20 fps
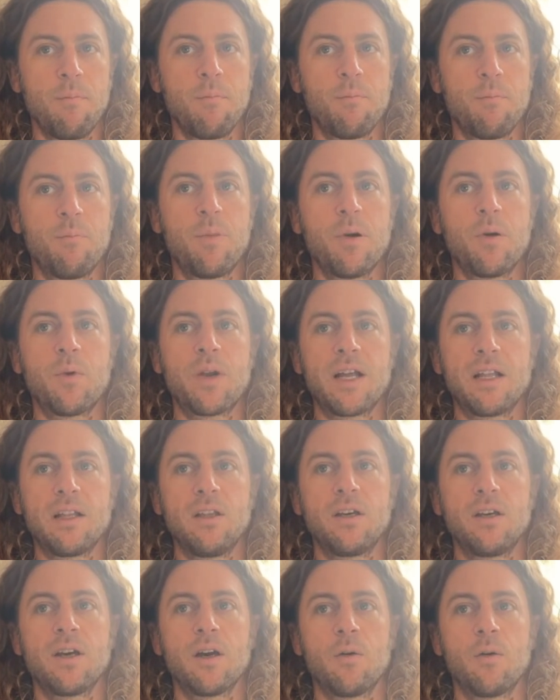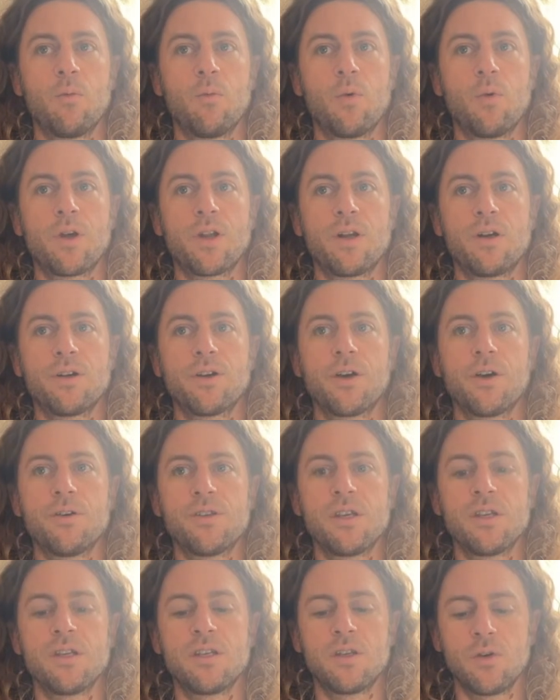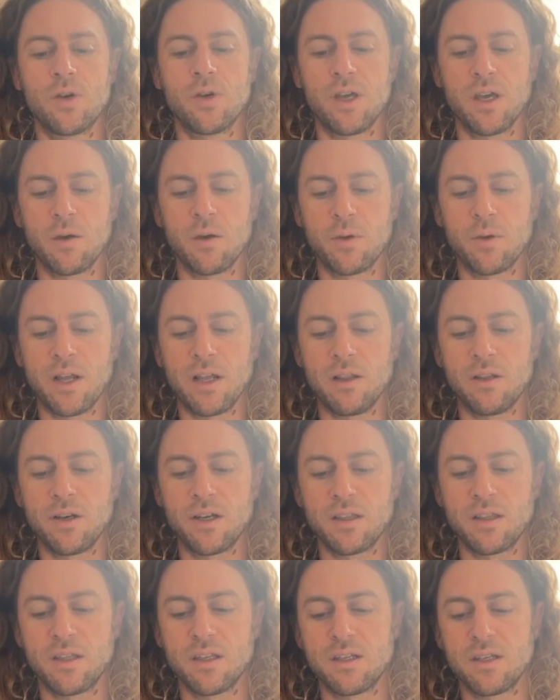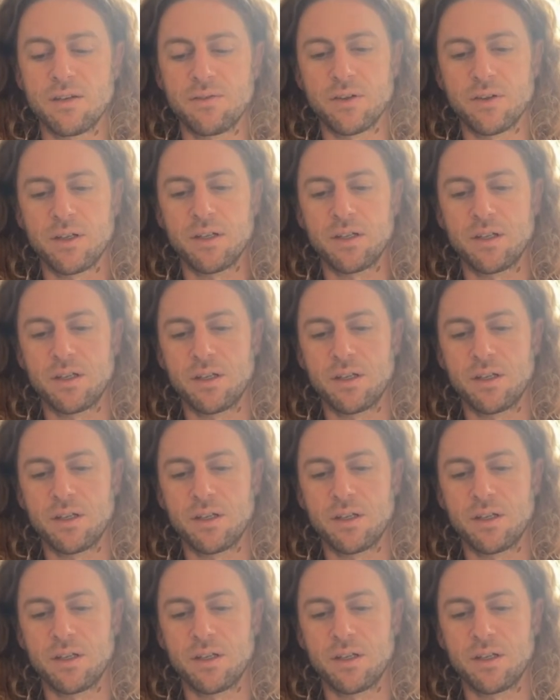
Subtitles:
But when I look at what all goes into it, and when I look at the different